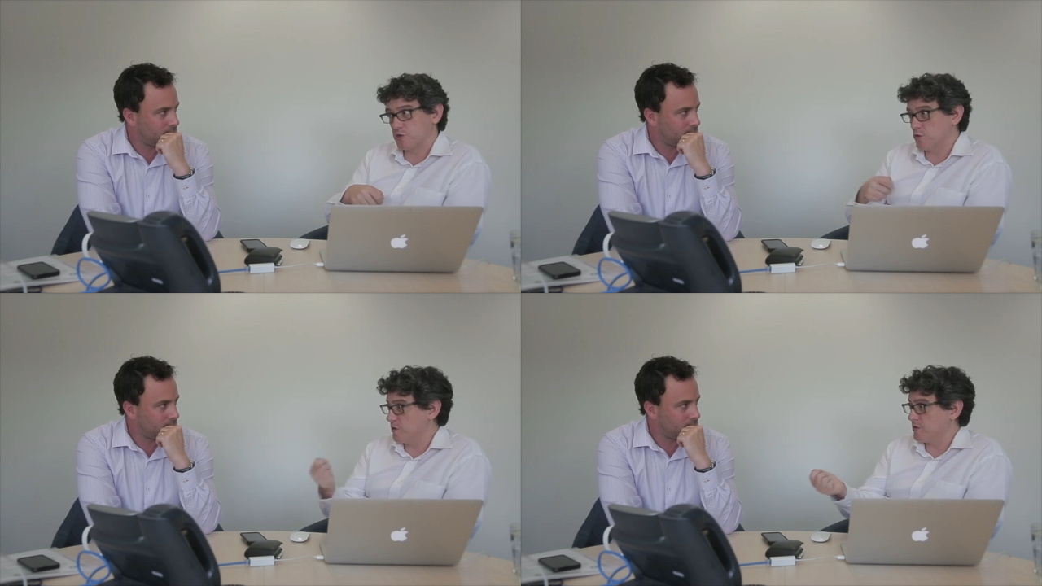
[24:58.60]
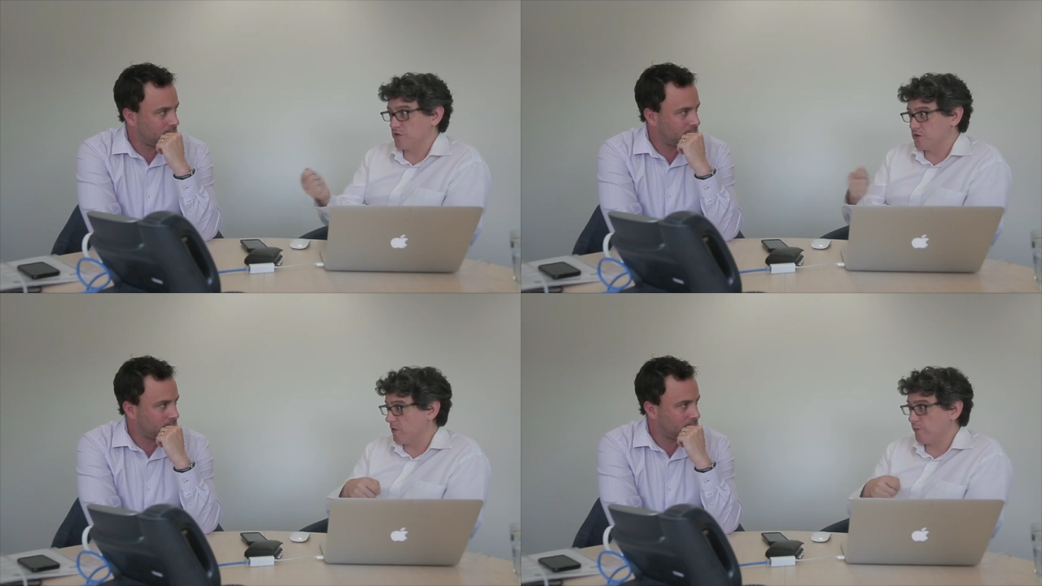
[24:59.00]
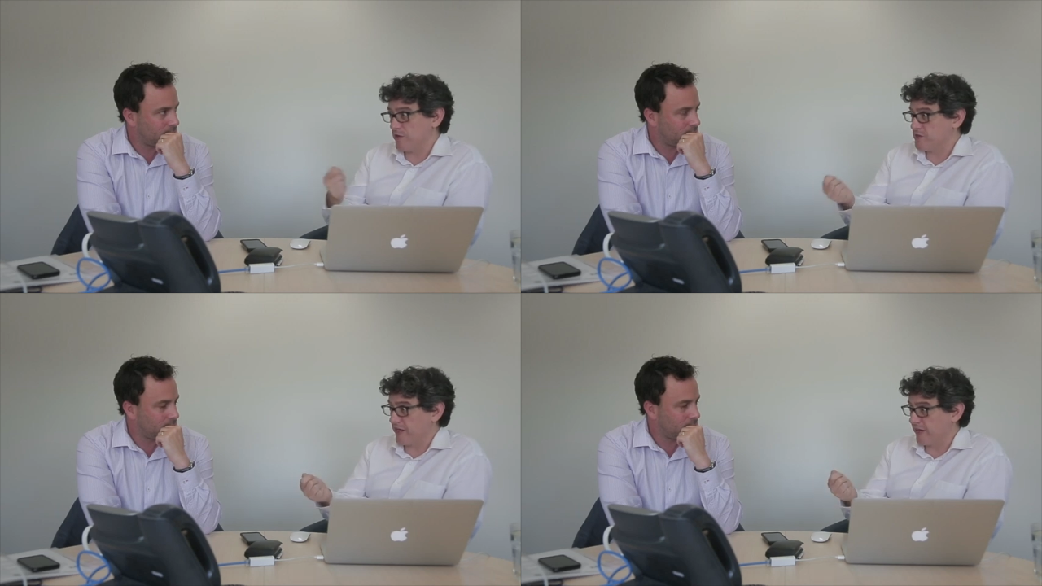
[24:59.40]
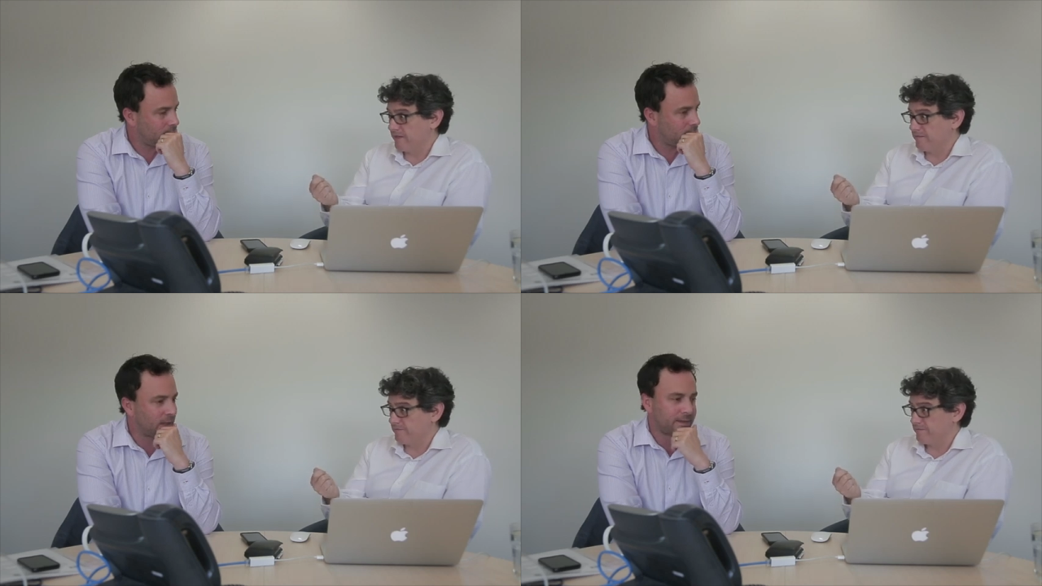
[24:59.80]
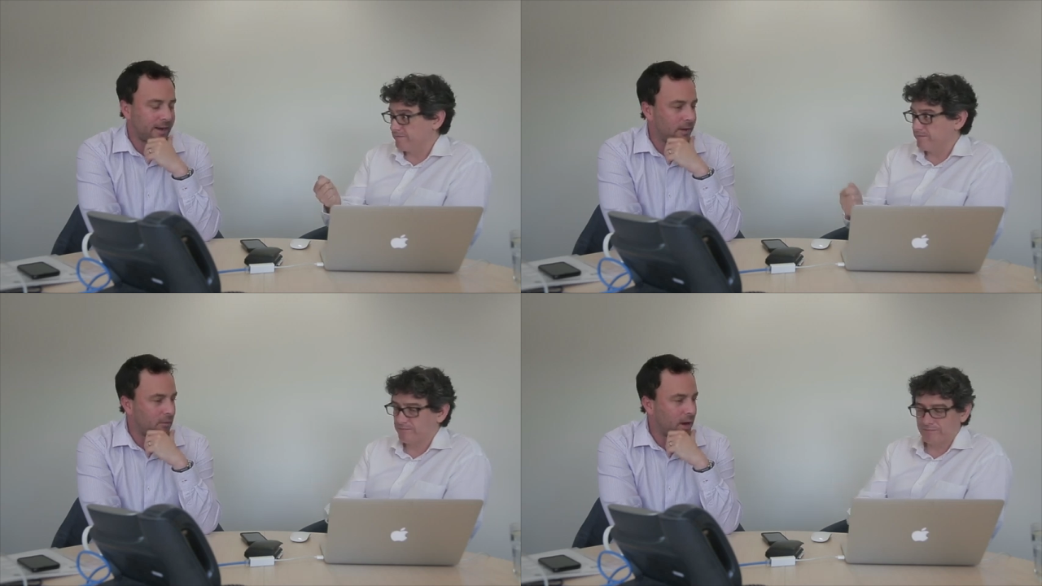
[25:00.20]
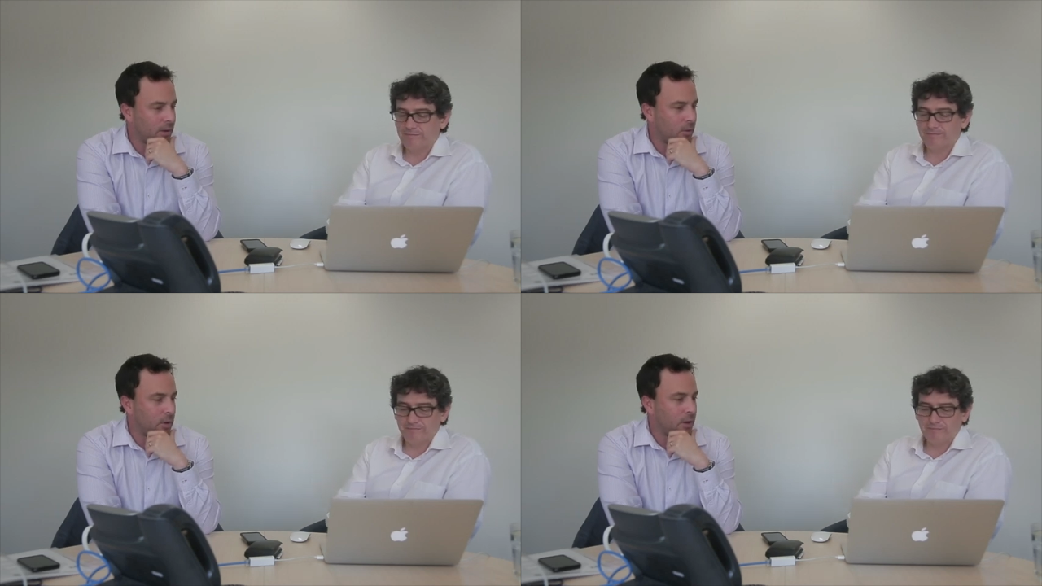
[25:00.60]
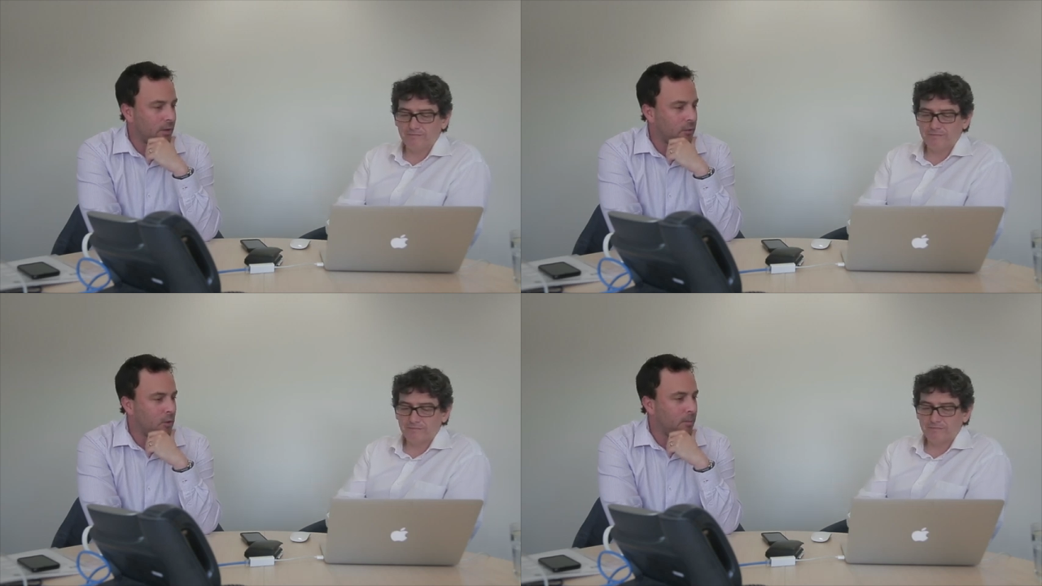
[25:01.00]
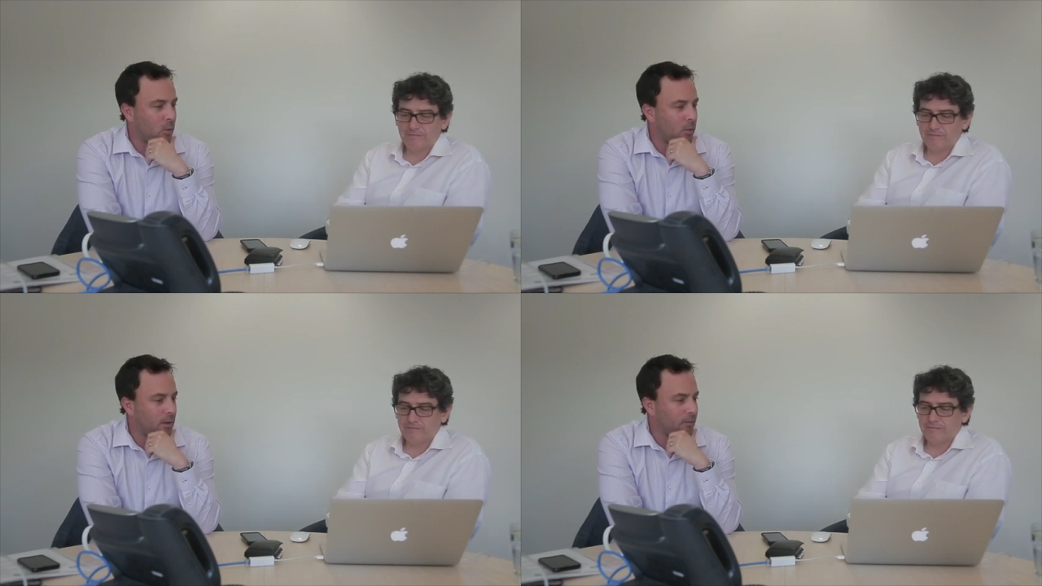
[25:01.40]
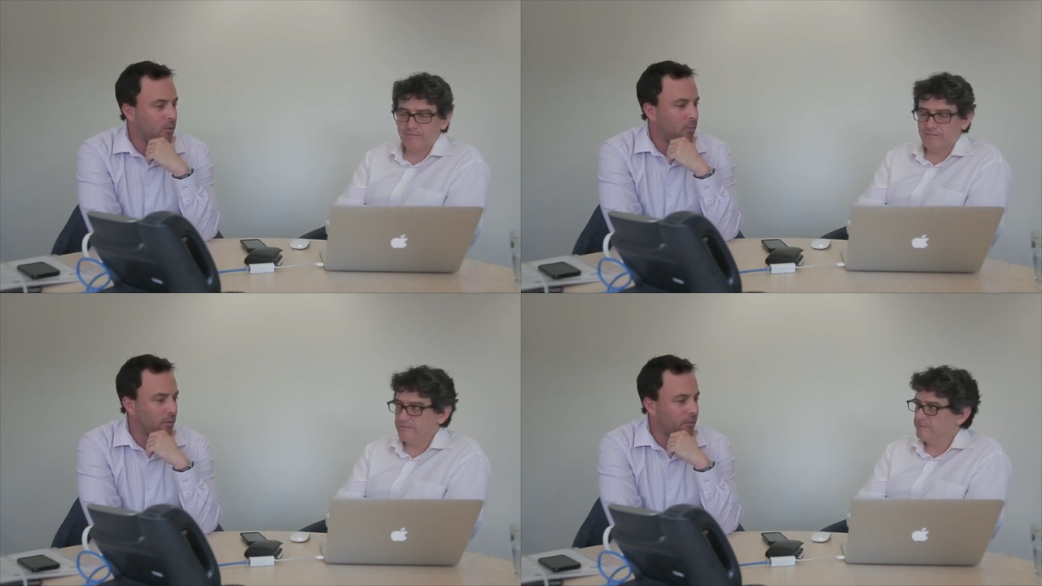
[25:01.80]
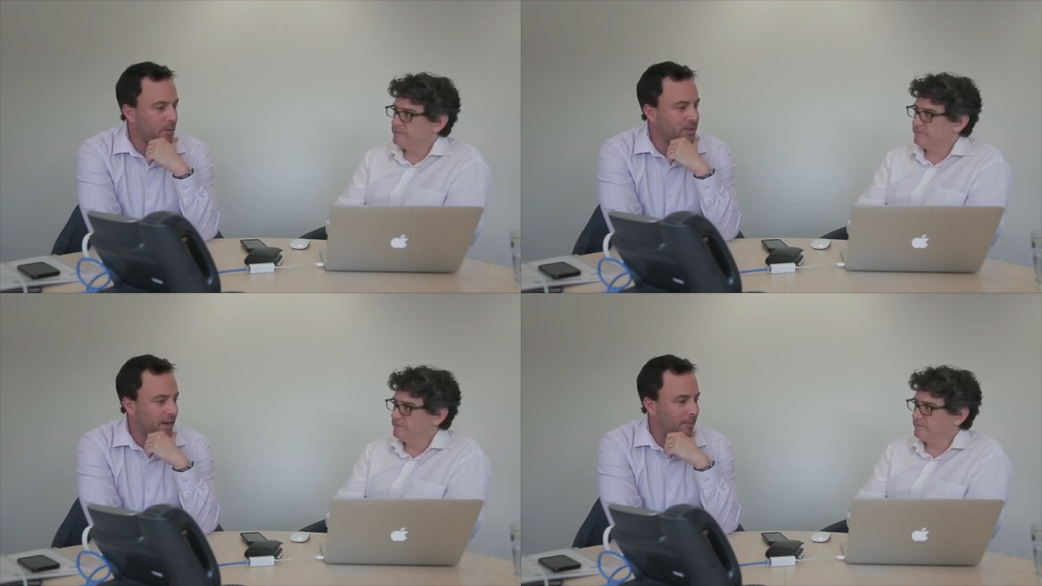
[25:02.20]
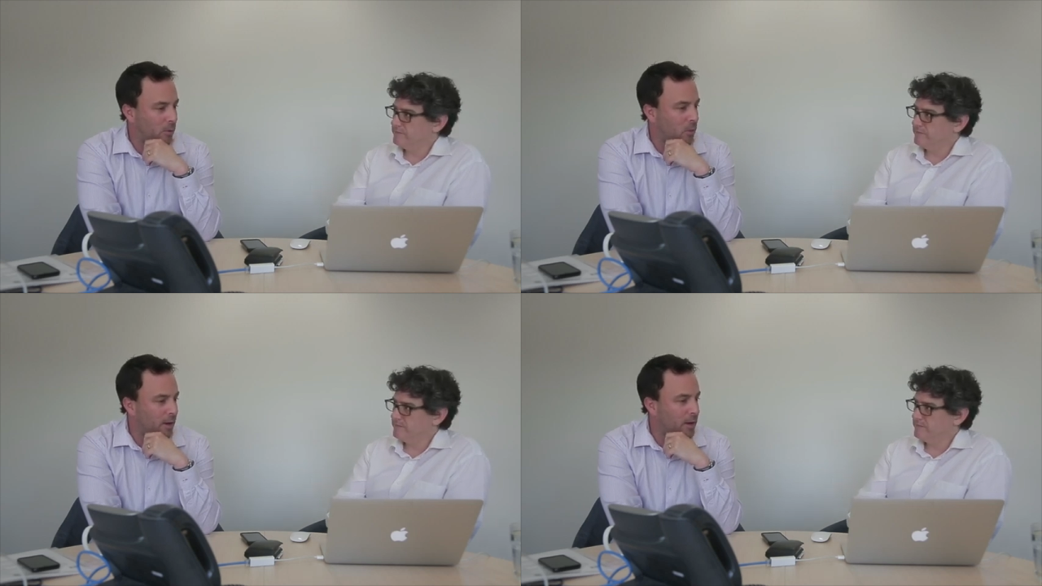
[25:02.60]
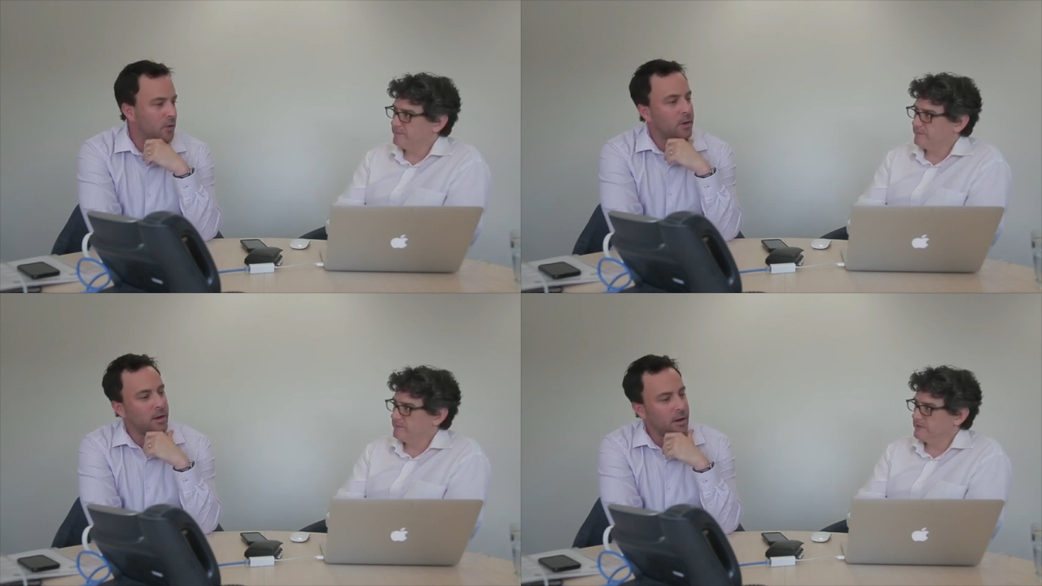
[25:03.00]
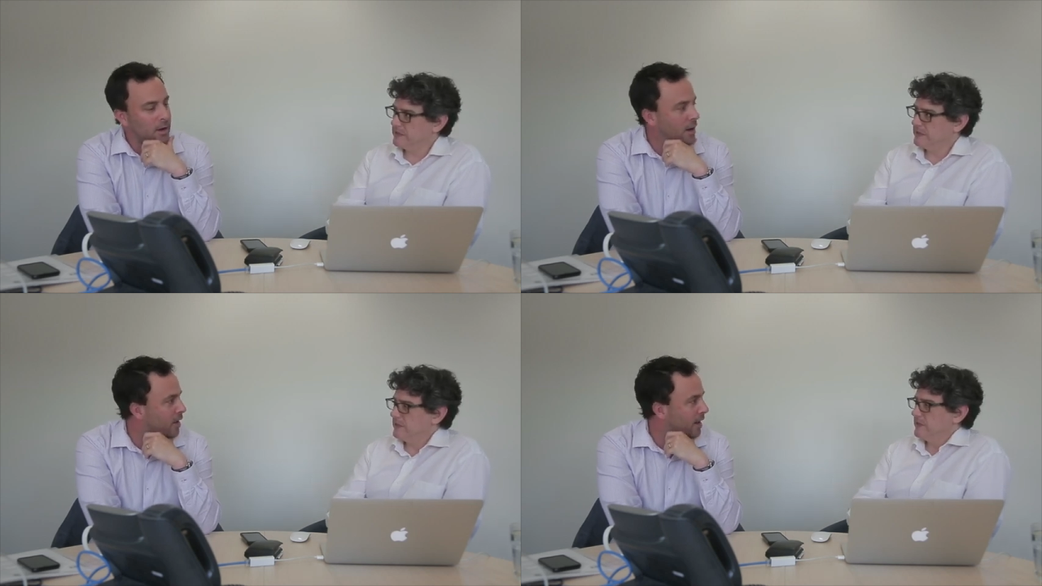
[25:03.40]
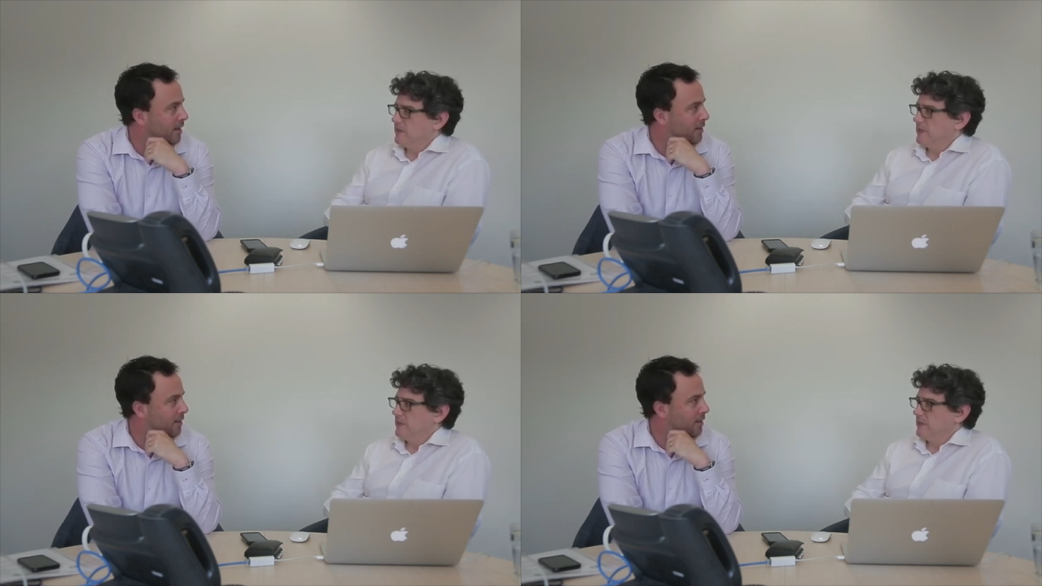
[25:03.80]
Speaker 1: two using a software setting.
Speaker 2: Exactly right. You, you know, if you bought if you bought a fiber channel port and you and you're going to go to